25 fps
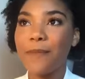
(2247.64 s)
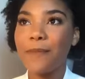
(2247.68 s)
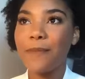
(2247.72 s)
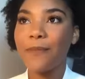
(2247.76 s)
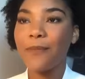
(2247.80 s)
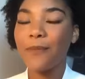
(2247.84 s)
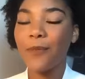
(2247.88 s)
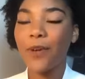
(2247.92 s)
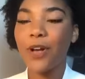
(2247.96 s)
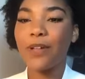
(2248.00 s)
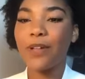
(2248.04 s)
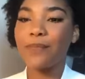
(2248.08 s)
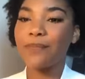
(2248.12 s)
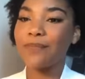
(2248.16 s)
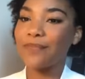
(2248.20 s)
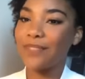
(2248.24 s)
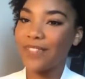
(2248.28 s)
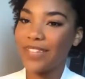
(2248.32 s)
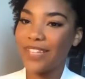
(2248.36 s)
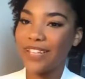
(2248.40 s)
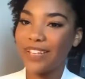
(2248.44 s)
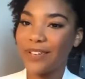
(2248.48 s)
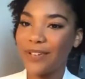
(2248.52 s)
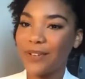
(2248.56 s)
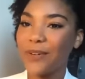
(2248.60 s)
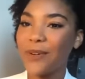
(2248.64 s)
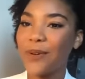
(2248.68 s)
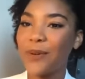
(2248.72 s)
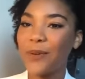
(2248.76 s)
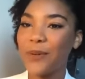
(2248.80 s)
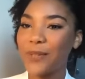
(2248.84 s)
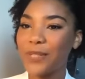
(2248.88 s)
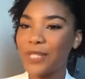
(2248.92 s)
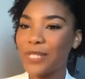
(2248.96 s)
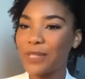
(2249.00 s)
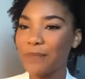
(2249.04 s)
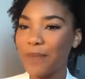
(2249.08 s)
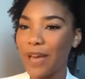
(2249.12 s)
Well, the
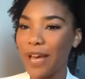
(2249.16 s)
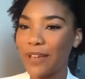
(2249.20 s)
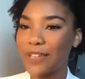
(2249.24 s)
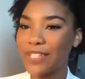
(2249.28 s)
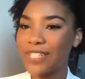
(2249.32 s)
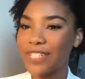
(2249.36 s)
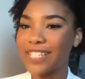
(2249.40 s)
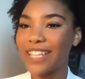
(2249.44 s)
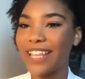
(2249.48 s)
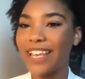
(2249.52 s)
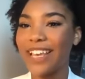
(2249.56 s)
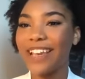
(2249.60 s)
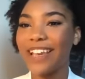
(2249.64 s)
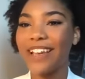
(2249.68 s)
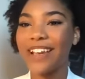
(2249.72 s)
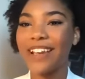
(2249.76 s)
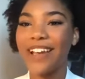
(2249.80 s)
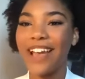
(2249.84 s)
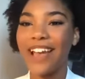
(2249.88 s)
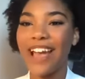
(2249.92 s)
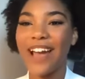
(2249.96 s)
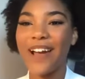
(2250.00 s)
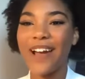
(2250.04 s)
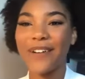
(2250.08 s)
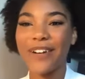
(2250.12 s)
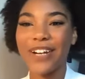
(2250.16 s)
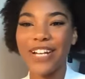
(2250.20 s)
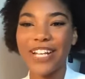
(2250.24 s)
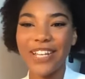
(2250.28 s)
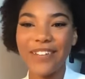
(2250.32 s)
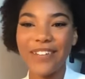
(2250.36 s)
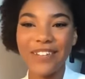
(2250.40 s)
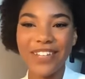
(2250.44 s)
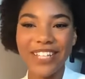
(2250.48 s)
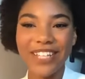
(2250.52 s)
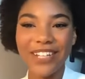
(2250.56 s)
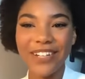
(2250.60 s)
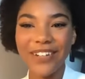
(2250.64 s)
whole spouse thing, how are
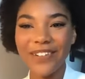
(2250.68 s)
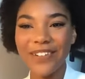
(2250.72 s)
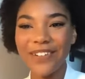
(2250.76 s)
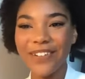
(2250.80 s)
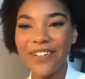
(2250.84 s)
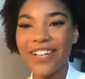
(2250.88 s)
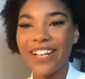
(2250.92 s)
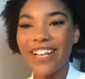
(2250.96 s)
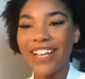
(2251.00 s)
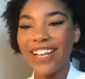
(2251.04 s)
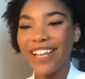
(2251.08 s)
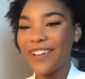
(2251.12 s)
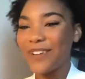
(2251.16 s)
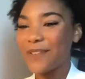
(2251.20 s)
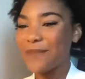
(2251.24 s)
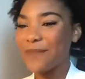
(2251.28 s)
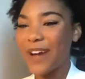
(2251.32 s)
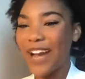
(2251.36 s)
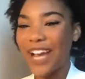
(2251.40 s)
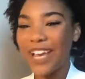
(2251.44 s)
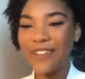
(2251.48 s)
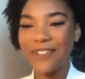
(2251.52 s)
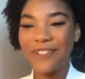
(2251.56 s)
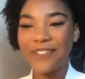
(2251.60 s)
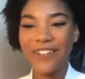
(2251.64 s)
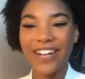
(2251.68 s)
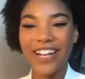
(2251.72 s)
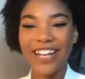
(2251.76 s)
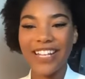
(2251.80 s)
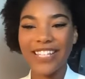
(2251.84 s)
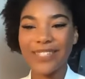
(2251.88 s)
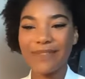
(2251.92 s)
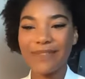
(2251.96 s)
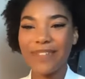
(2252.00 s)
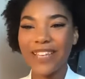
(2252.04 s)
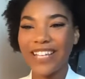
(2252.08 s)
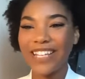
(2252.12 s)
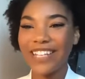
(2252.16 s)
you and your wife or
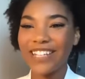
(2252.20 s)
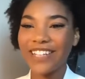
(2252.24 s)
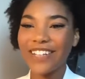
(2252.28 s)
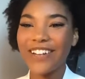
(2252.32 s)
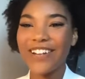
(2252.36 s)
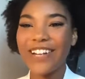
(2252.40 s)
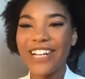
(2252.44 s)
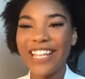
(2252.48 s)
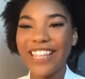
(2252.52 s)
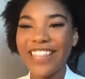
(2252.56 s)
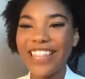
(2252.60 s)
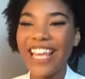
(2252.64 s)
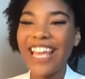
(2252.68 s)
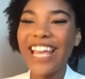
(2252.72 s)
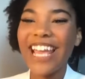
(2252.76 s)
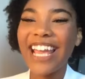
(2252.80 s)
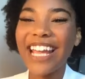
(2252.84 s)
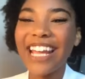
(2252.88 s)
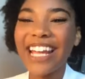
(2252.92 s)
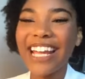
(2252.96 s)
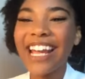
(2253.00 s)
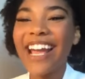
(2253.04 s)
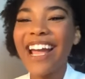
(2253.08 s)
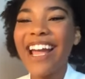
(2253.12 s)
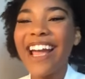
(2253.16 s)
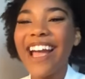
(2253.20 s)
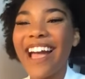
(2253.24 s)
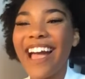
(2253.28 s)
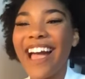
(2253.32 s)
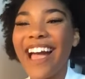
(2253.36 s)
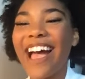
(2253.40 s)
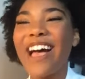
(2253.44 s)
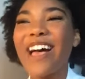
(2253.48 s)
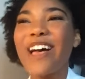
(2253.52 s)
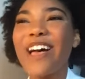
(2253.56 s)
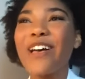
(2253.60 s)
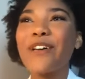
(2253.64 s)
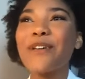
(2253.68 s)
husband or anything?
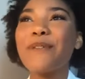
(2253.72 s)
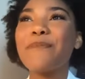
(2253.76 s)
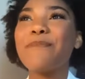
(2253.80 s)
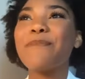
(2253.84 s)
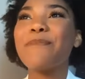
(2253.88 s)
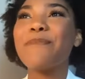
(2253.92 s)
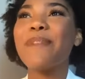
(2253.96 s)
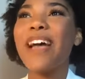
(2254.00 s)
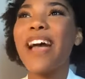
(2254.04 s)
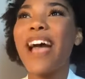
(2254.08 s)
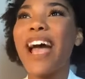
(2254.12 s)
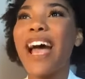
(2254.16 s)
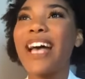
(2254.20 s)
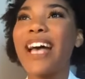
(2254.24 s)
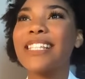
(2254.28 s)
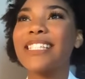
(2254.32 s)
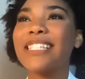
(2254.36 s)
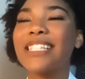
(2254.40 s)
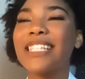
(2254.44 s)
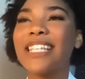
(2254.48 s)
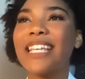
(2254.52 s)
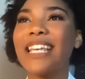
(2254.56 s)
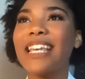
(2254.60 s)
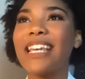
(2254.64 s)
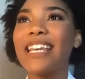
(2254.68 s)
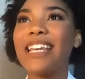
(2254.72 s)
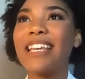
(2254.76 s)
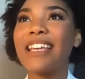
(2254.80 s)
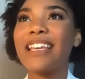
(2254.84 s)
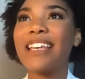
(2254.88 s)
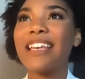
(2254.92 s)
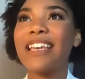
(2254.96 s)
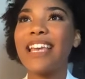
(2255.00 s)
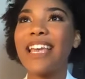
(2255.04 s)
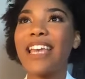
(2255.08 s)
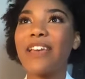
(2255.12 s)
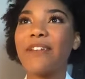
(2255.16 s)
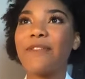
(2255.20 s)

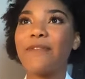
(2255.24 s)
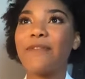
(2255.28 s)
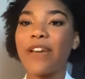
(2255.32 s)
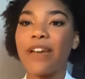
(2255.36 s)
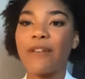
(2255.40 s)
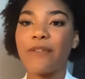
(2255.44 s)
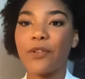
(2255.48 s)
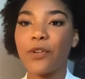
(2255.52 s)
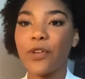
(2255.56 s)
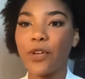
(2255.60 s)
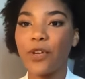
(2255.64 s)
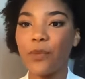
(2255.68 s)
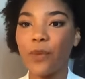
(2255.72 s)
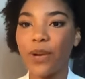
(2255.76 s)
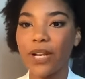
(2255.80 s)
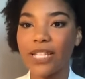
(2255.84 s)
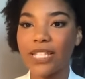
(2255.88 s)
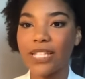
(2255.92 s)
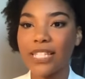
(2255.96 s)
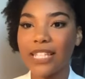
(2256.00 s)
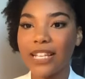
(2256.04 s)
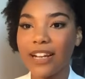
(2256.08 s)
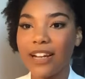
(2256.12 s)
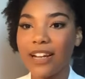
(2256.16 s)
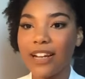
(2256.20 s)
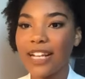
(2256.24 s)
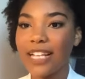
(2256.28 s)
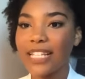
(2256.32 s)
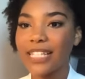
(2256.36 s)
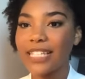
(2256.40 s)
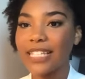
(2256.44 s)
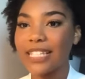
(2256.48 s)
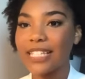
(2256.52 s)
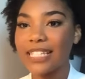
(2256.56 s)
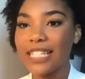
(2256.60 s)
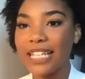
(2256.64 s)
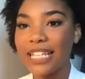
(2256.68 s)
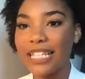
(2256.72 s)
Asking if everyone who works there is
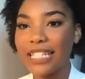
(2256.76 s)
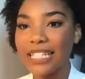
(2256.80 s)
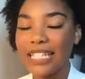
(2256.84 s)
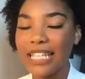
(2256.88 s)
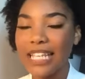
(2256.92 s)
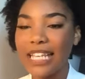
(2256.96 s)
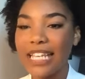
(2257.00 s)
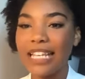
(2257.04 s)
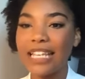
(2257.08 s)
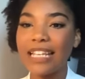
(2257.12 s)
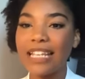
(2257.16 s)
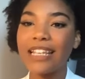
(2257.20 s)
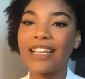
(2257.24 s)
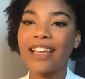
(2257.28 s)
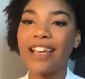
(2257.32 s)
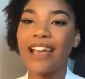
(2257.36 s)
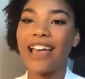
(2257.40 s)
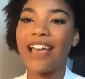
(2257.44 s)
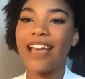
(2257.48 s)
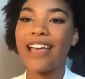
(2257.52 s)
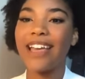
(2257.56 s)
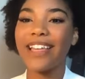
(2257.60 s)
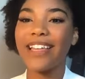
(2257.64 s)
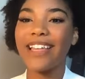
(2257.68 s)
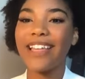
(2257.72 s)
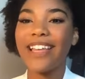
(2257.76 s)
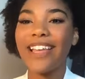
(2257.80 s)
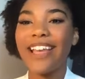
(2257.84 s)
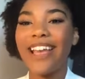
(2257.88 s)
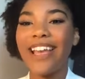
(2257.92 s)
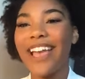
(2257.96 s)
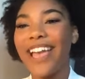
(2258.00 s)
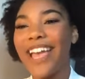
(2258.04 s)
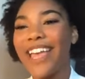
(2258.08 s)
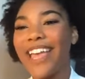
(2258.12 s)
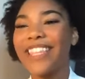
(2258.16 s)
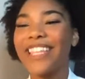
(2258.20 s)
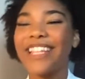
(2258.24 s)
a citizen. And
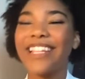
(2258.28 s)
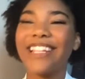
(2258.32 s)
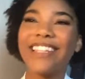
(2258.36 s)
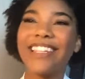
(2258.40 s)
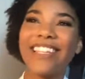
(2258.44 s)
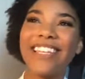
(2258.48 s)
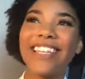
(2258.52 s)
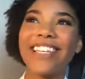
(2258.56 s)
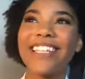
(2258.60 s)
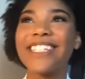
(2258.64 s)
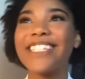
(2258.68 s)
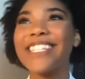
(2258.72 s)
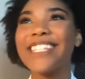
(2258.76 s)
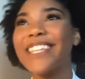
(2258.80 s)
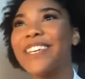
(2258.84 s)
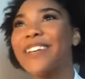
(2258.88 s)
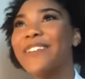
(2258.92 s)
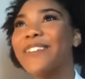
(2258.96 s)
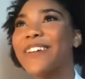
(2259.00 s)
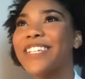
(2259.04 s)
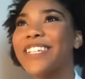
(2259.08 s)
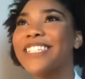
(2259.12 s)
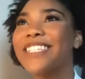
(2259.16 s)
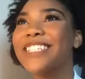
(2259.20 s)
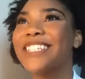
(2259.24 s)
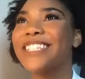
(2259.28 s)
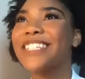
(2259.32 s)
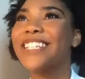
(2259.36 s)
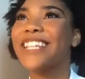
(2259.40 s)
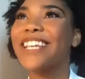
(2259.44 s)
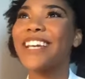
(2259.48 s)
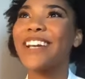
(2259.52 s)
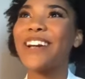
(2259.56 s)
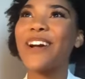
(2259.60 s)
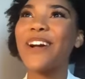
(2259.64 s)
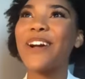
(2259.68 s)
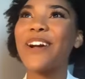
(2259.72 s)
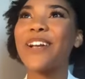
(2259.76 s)
then the silly question,
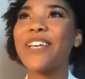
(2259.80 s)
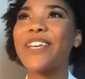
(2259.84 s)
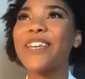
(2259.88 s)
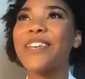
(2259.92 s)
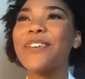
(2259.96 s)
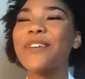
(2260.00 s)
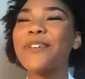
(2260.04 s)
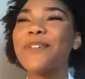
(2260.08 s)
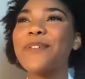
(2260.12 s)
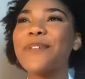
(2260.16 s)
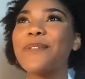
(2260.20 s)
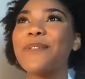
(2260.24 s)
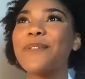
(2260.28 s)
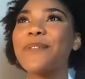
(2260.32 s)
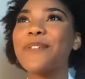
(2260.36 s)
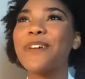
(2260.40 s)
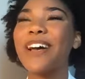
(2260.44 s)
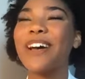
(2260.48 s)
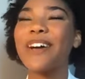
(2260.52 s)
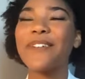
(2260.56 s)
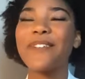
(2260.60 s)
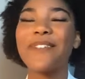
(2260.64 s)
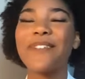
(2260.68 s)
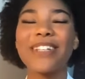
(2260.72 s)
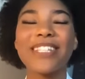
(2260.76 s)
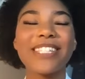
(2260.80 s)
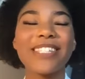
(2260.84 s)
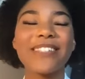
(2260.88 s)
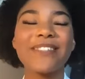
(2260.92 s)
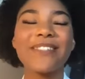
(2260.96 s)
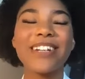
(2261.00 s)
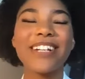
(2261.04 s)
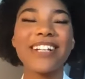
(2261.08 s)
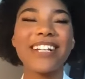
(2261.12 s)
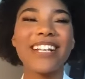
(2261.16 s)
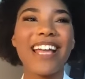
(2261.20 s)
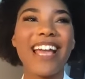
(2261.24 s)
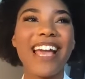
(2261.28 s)
like, are you, what's the
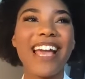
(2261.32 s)
word?